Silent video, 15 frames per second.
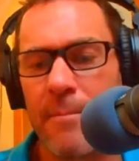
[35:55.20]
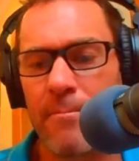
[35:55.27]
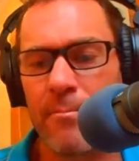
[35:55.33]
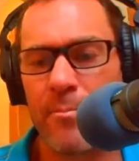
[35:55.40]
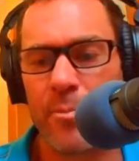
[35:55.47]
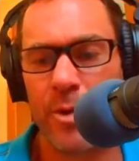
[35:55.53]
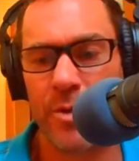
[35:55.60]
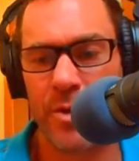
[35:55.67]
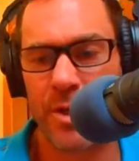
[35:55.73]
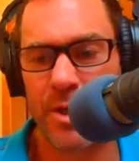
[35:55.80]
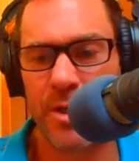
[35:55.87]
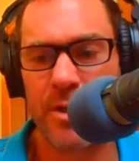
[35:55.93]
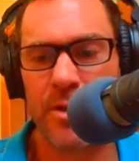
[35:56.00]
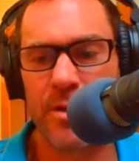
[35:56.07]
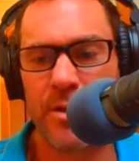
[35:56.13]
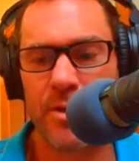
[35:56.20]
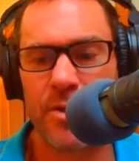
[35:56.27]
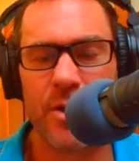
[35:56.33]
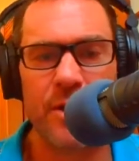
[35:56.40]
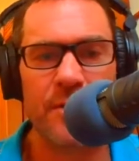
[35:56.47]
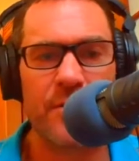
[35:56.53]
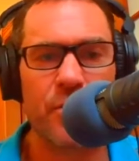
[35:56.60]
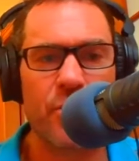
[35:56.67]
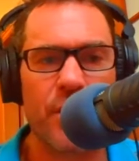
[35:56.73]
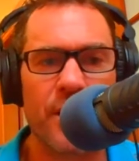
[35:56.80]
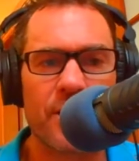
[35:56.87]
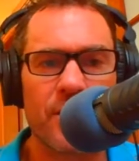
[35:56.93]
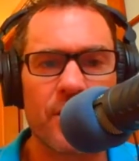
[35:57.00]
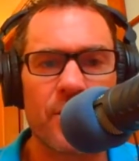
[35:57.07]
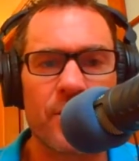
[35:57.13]
with the Science for
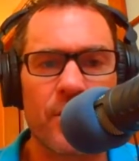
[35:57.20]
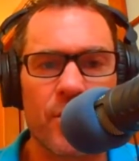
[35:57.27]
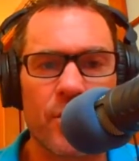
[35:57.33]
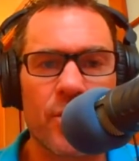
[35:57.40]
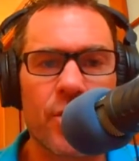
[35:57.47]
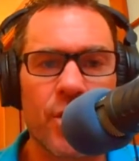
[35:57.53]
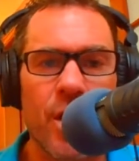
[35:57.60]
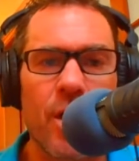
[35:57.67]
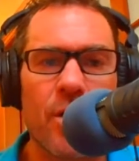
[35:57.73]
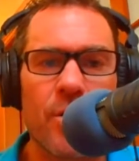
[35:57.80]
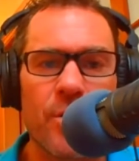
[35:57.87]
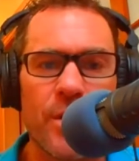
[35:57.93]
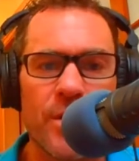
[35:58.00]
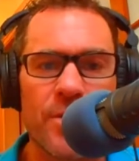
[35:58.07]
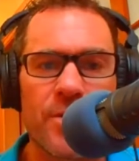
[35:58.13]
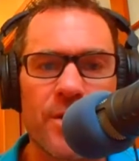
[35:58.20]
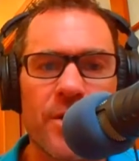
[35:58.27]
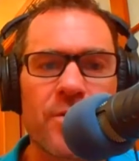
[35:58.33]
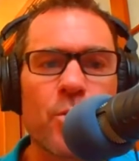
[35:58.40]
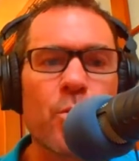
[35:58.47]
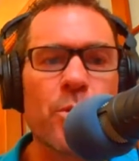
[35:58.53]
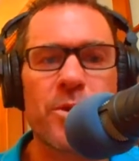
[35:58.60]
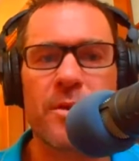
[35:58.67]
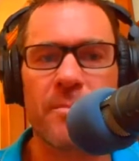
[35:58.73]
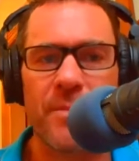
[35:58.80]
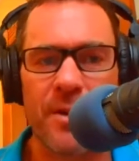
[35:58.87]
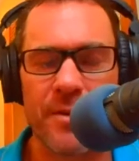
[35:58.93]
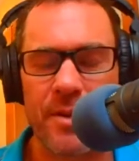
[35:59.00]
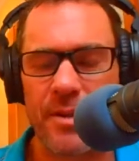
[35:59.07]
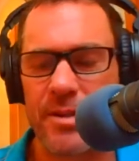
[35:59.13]
Triathlon show is awesome.
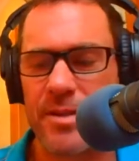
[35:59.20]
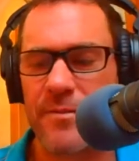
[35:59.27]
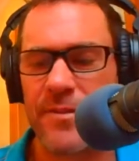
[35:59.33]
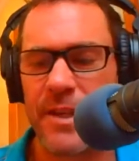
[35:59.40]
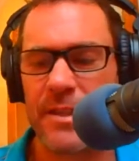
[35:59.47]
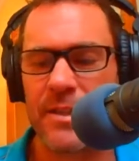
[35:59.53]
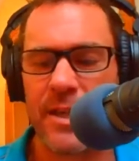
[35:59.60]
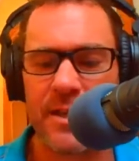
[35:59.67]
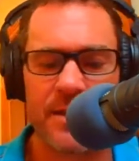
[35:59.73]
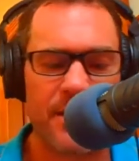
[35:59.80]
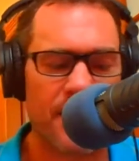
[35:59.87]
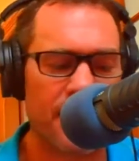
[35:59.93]
I think it's a fantastic